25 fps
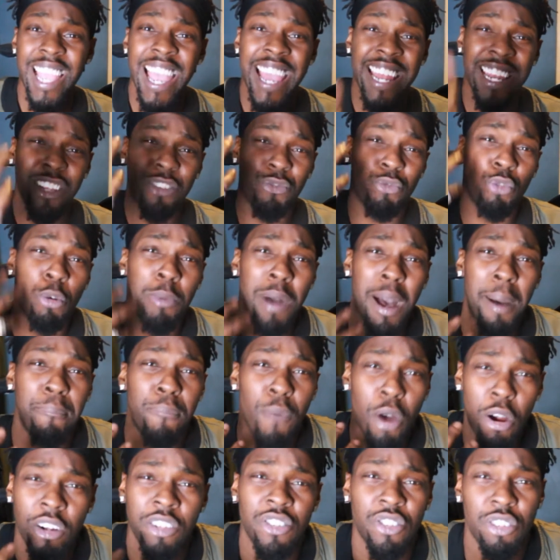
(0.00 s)
And it's ruled by
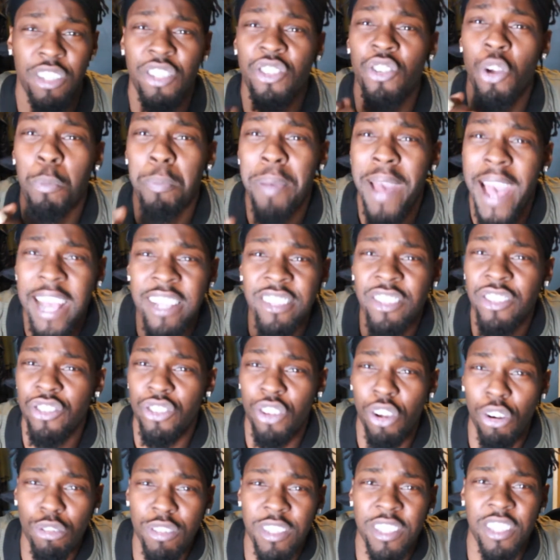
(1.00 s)
Mars, so this is your passions,
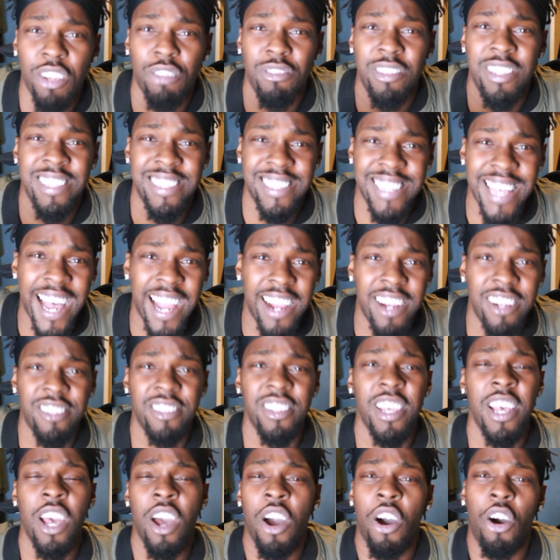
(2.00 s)
goals, and your
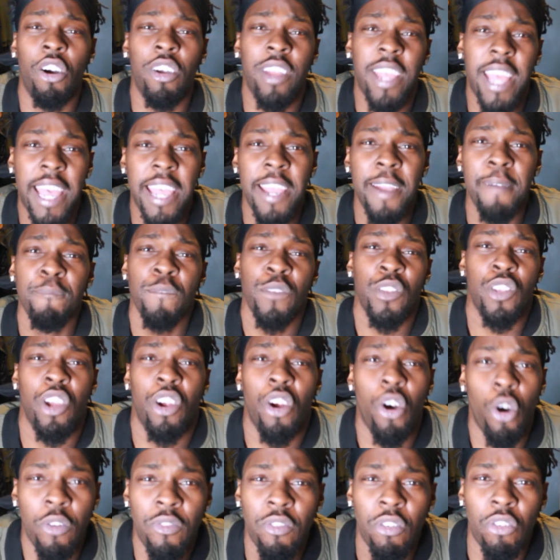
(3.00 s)
desires, okay,
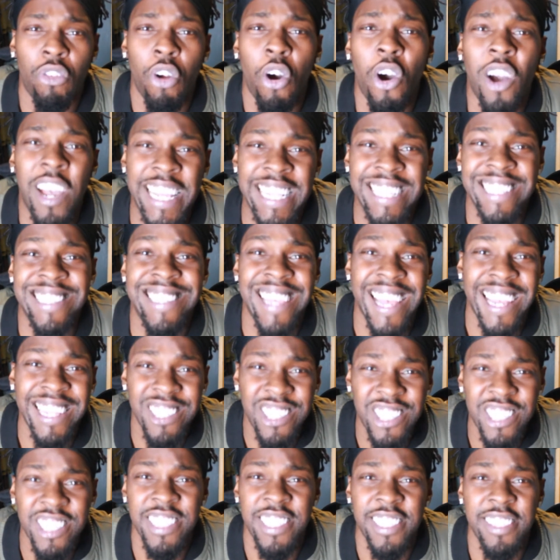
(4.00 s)
your overall
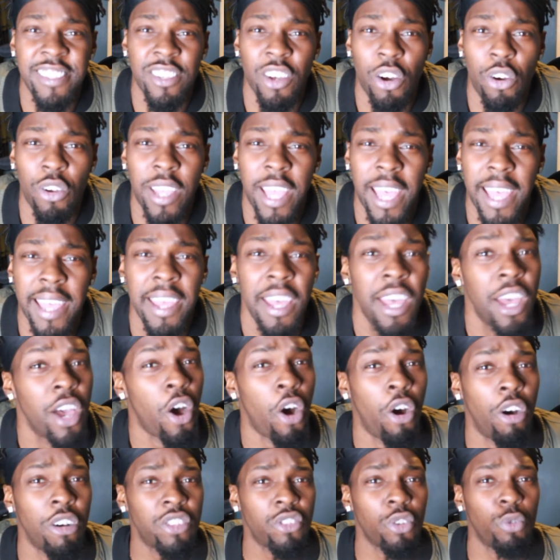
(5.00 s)
intentions, okay,
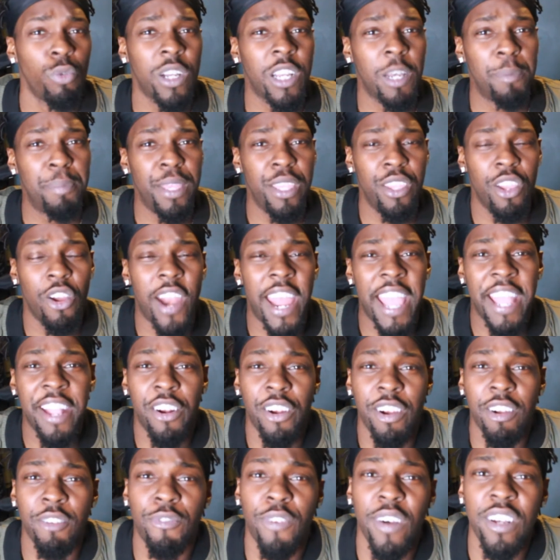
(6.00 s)
also what could be your
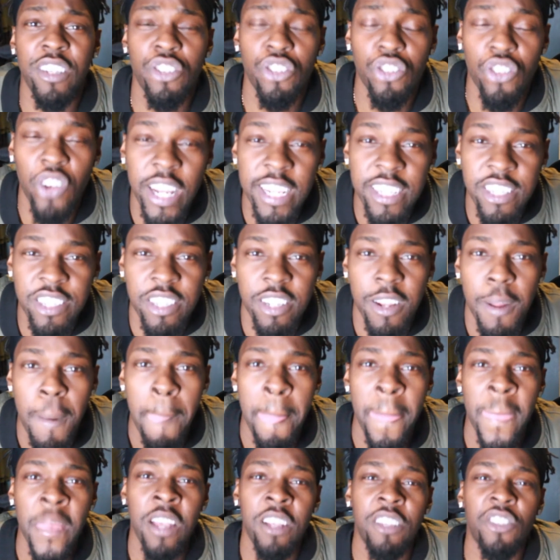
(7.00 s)
anger and frustration.
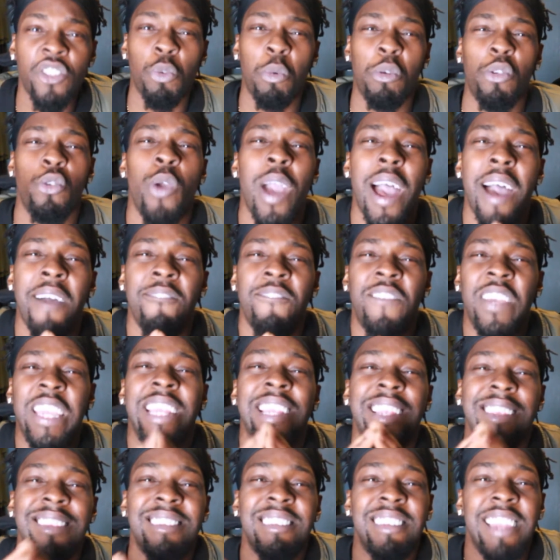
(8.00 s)
So when you have
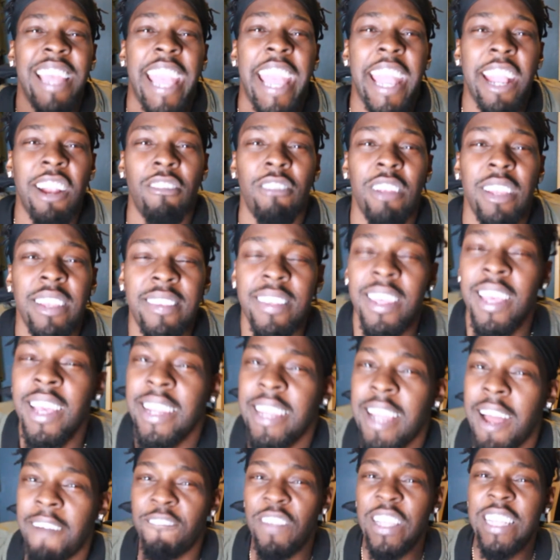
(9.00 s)
Venus in Aries,
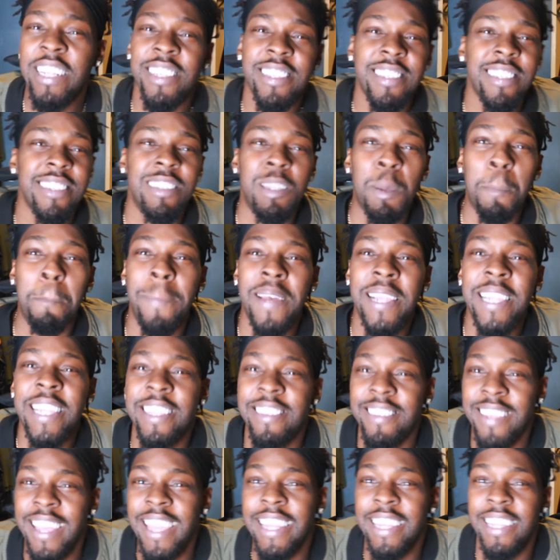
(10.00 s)
now Venus is
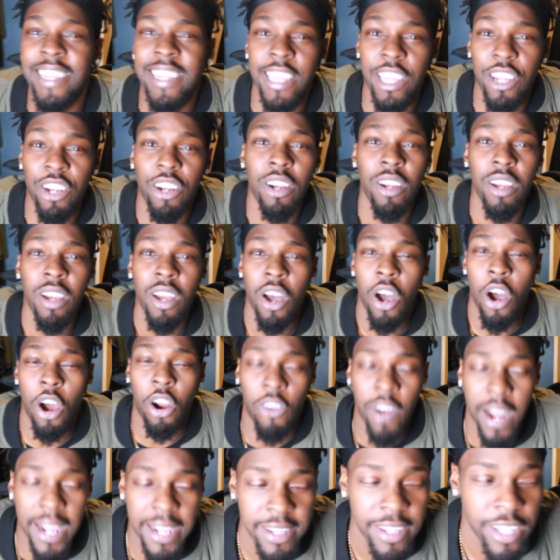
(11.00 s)
debilitated here.
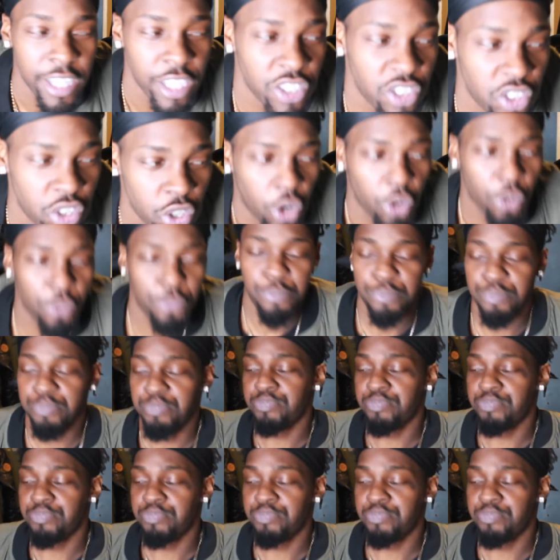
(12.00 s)
All right, so